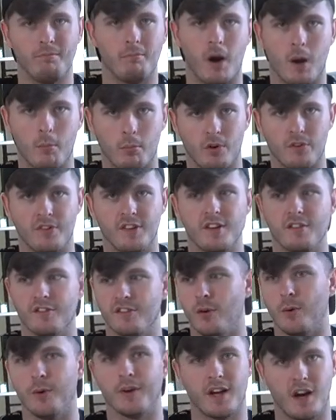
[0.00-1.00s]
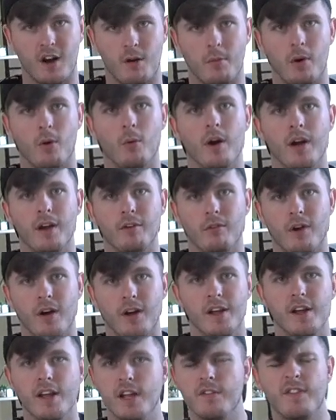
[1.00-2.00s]
MyProtein's salted caramel whey,
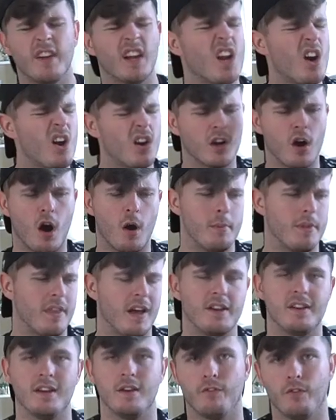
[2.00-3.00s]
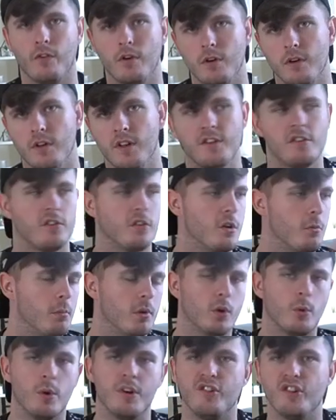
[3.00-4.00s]
right? If you go, oh, it can't be that different, this is a couple
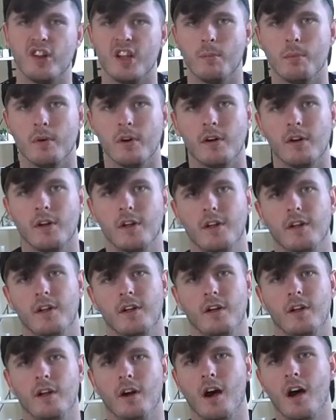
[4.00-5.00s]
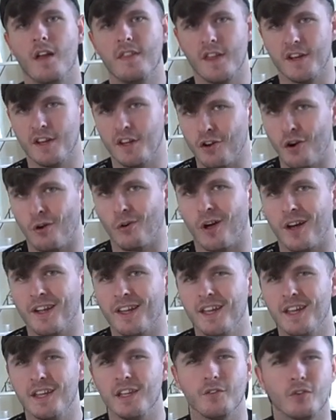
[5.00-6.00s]
of quid cheaper, and then you don't
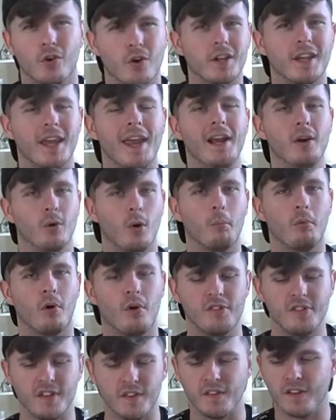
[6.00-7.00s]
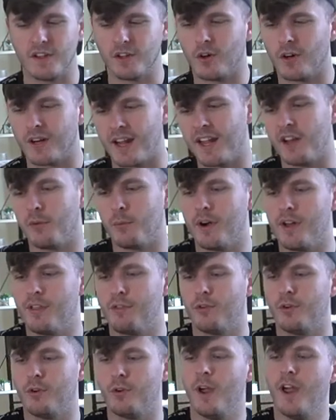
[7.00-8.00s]
like it, you've got a kilo of protein that you've got to get your way
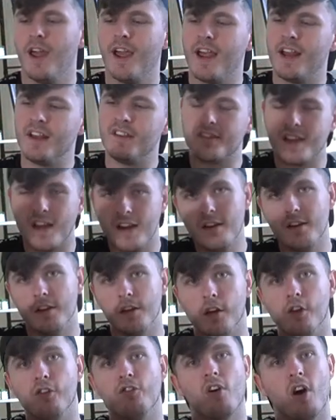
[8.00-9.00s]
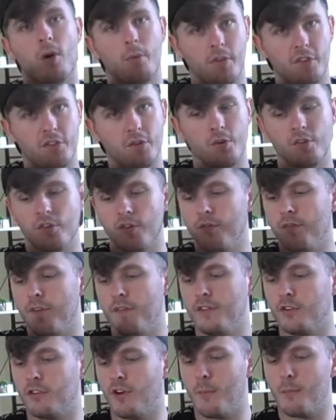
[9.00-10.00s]
through. Instead, you can try it with a
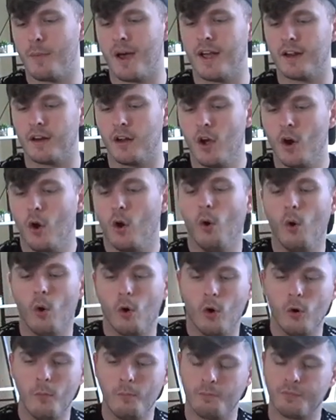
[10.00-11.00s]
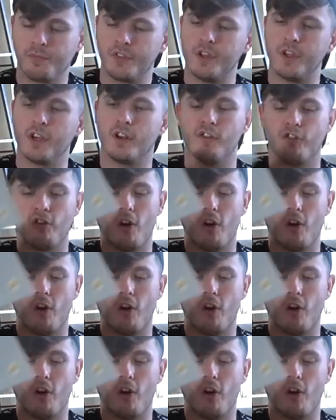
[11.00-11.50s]
250 gram bag, or you can